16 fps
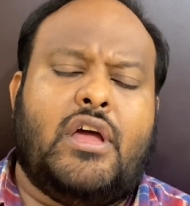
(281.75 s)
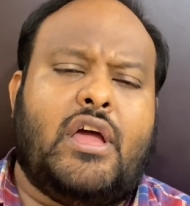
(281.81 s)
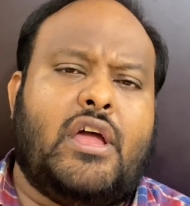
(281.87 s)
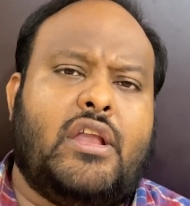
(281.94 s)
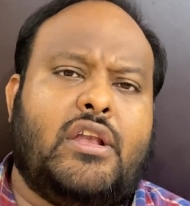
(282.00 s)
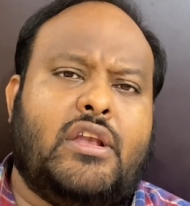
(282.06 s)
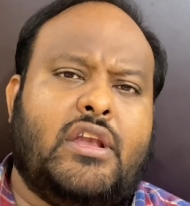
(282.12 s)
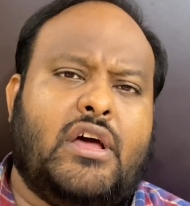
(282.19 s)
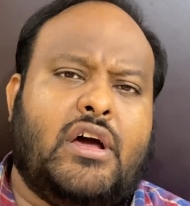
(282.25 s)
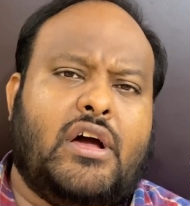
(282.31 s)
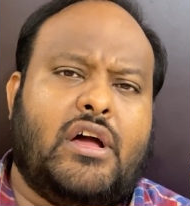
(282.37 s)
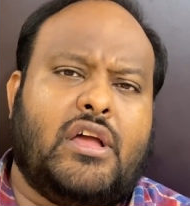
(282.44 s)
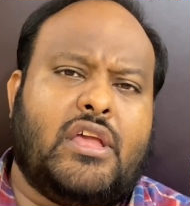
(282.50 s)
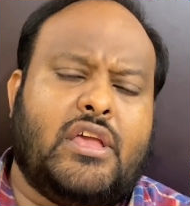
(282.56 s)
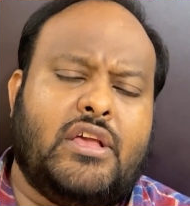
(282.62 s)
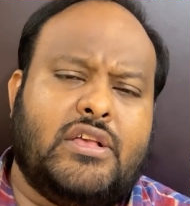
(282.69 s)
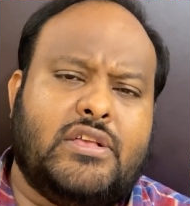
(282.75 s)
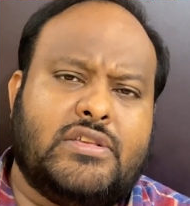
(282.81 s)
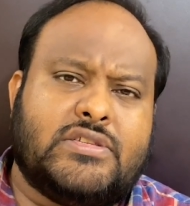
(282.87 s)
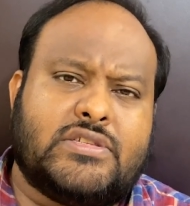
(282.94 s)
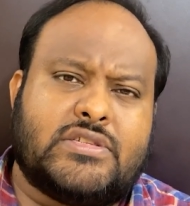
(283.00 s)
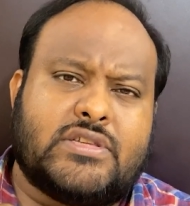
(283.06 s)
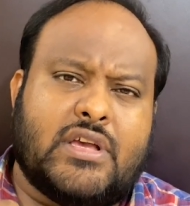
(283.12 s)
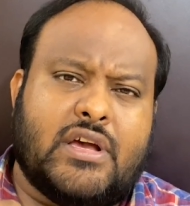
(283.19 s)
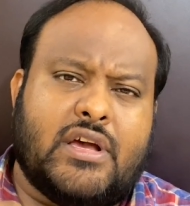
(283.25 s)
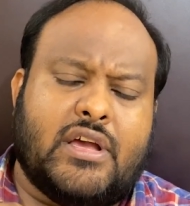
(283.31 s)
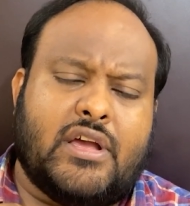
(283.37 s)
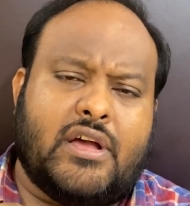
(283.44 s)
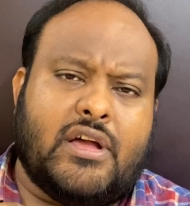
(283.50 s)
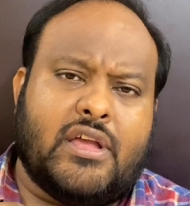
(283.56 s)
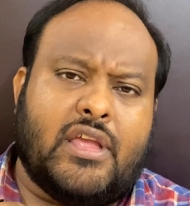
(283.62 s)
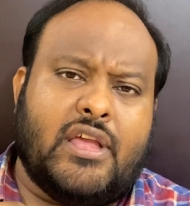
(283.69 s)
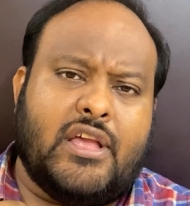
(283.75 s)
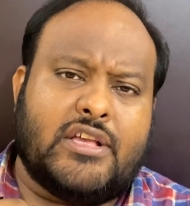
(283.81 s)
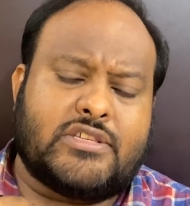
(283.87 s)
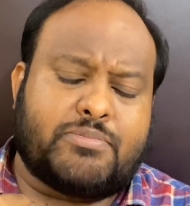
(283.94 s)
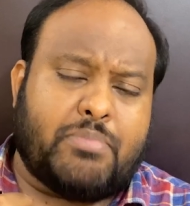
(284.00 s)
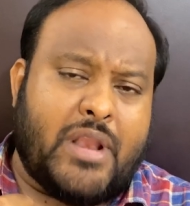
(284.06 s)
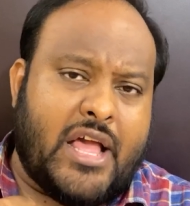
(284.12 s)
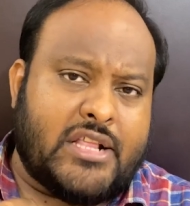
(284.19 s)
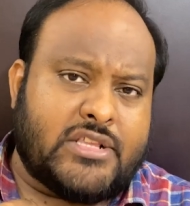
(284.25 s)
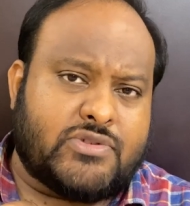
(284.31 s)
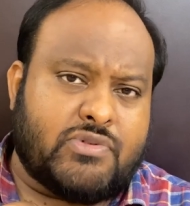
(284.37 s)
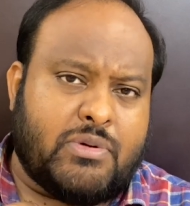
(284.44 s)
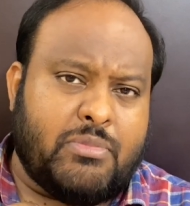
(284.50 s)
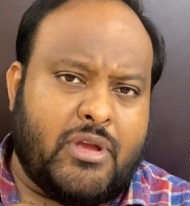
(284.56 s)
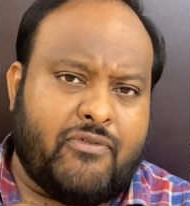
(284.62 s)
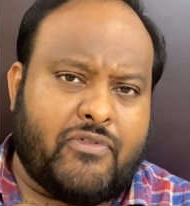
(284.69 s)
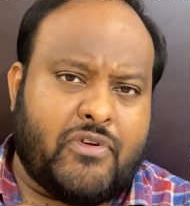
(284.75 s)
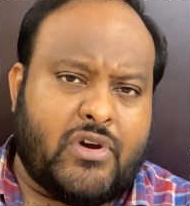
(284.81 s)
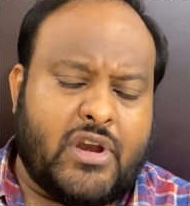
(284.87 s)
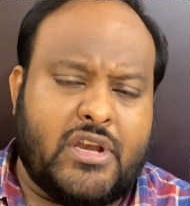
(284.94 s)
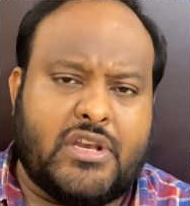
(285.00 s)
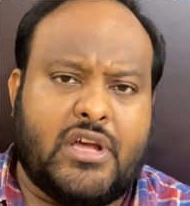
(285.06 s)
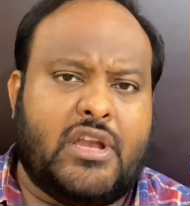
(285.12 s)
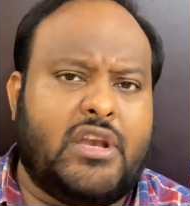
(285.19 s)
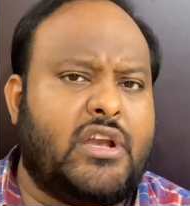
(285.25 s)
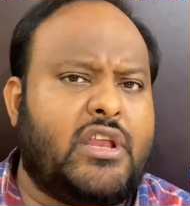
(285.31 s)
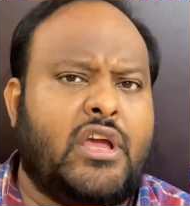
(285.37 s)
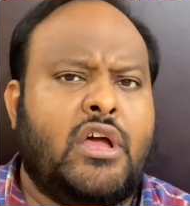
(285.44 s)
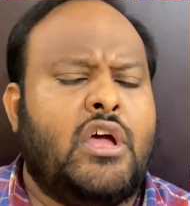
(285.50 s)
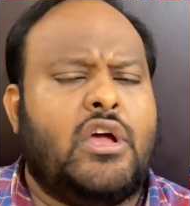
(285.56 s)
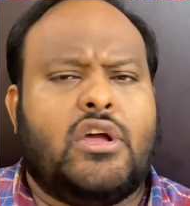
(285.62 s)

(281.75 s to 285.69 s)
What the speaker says: and he has plans for me for eternity.